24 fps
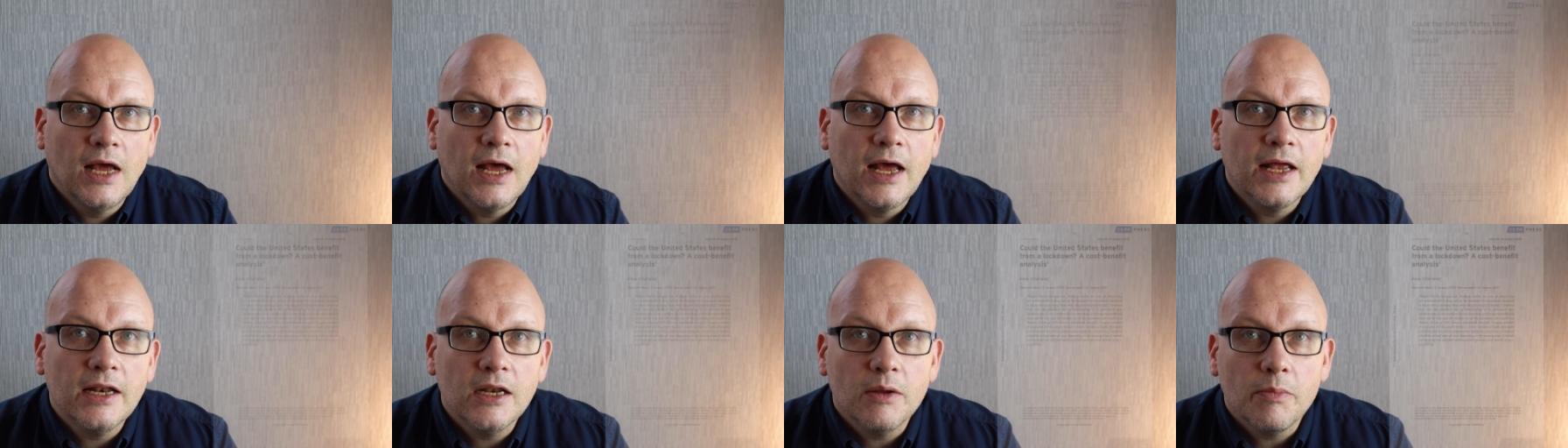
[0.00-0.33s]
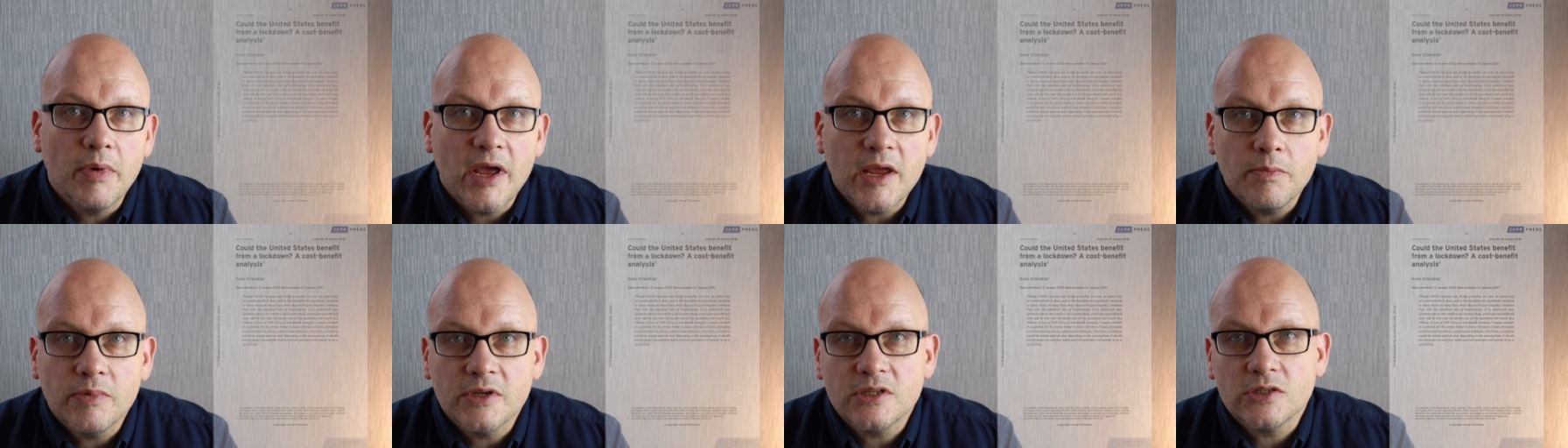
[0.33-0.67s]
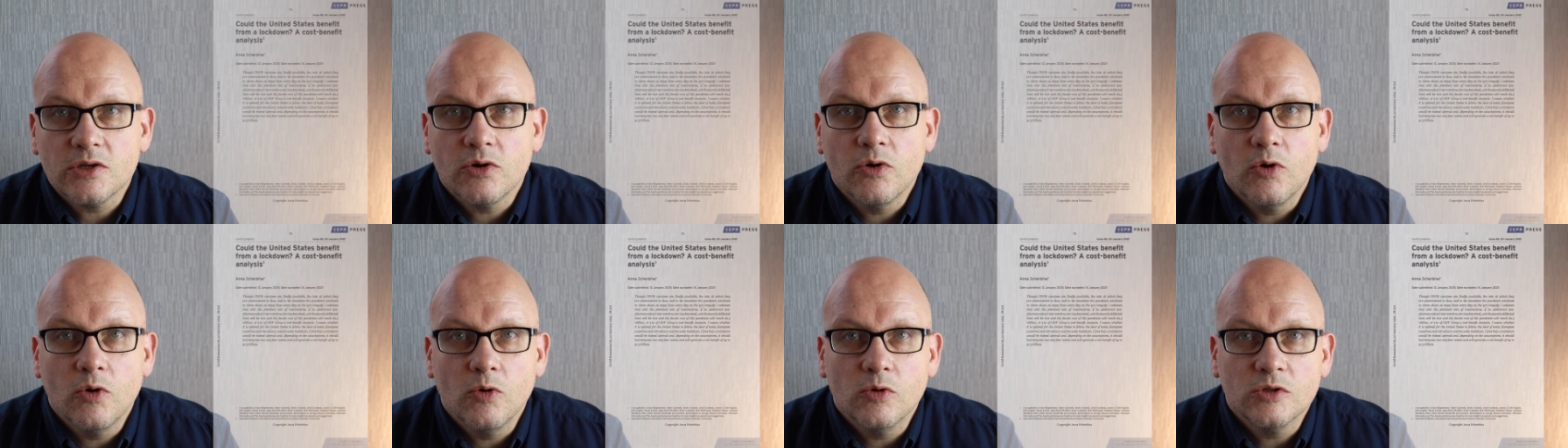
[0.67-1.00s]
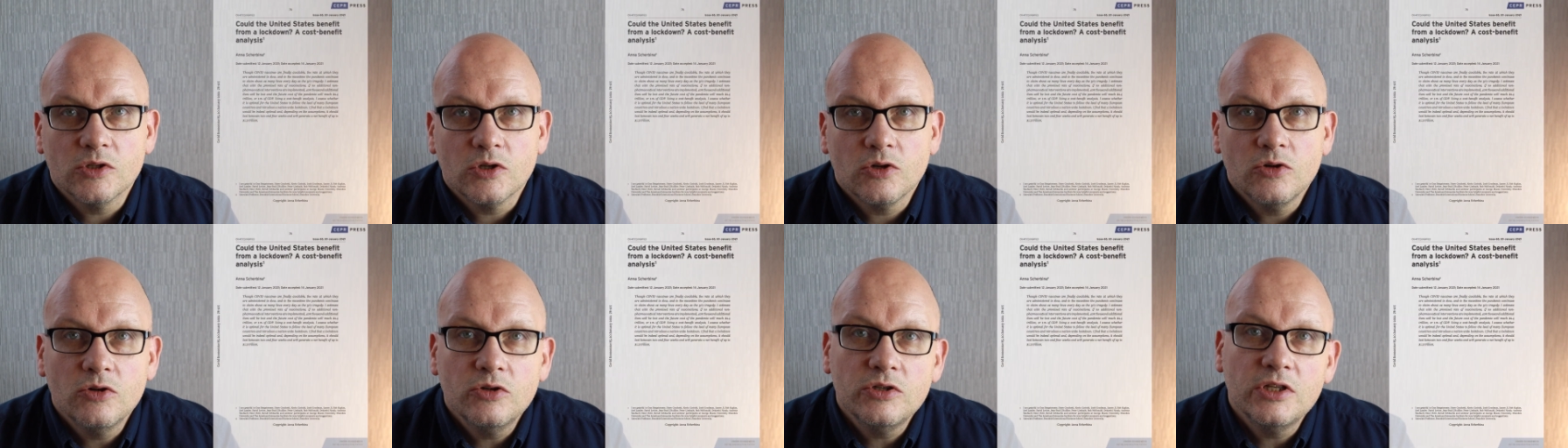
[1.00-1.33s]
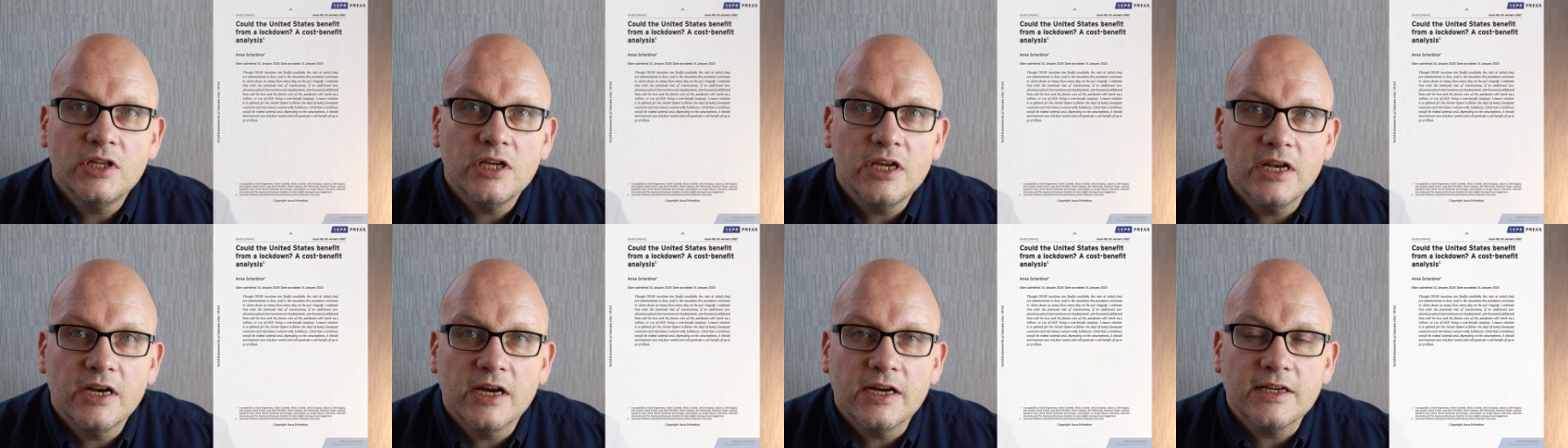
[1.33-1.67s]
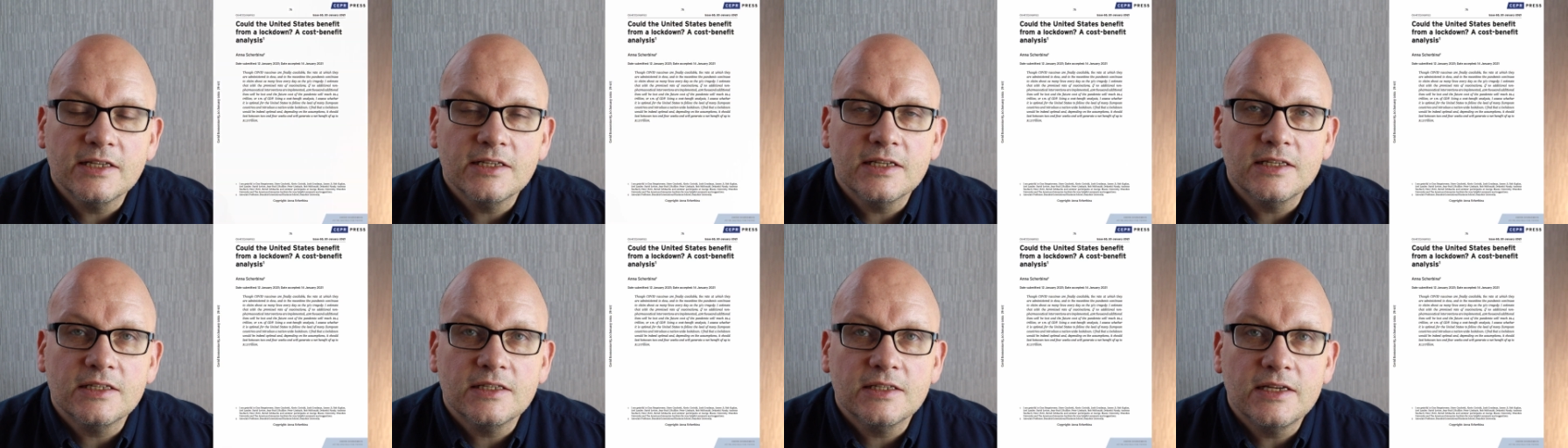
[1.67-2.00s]
and the paper's called Could the
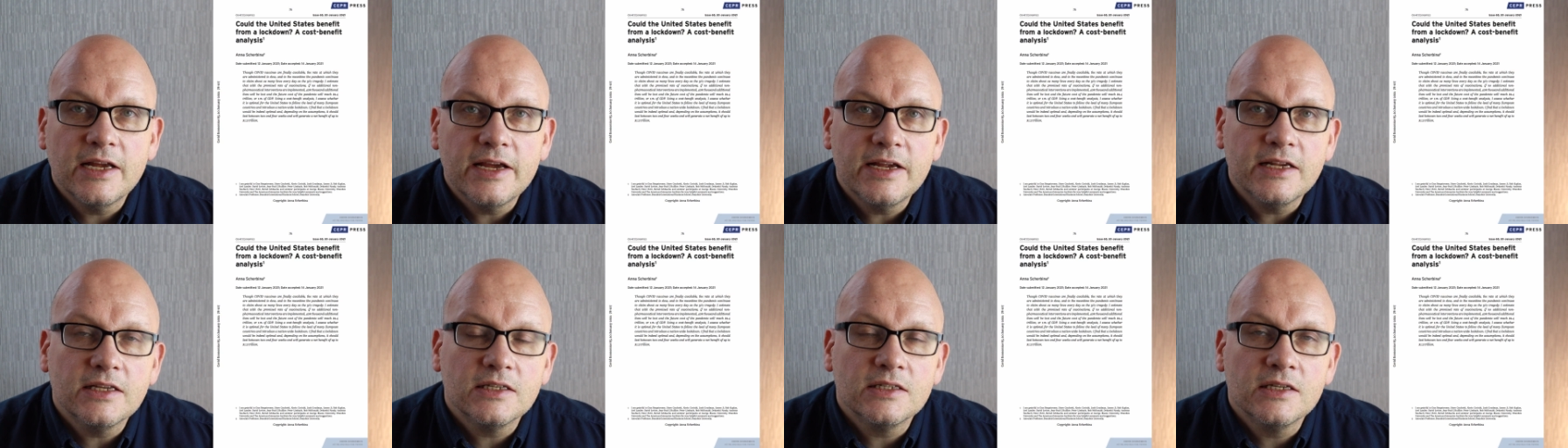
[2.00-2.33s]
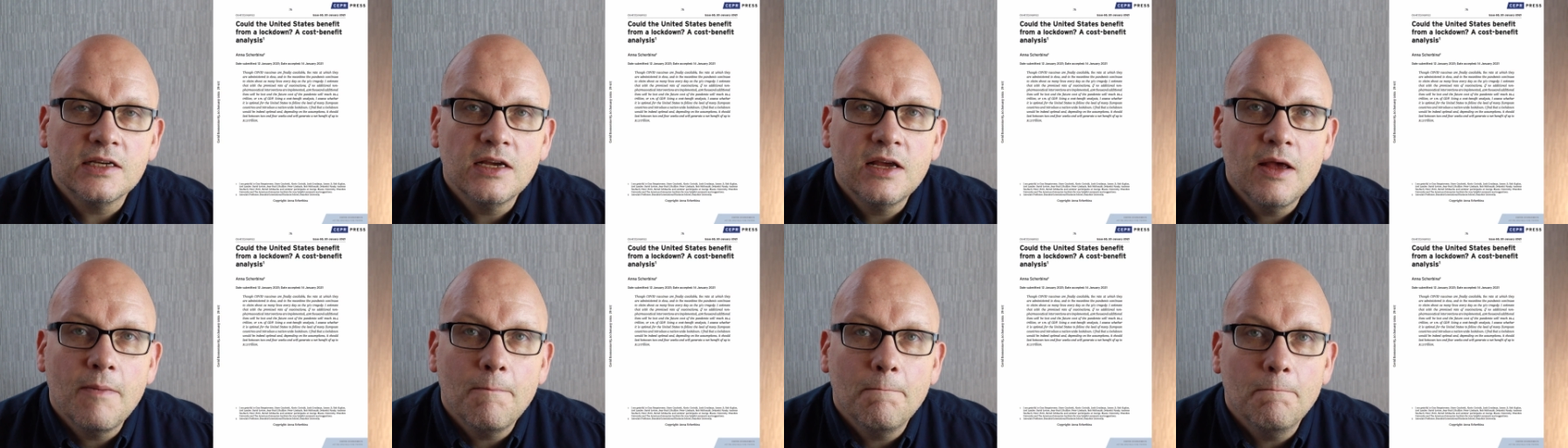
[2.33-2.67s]
United States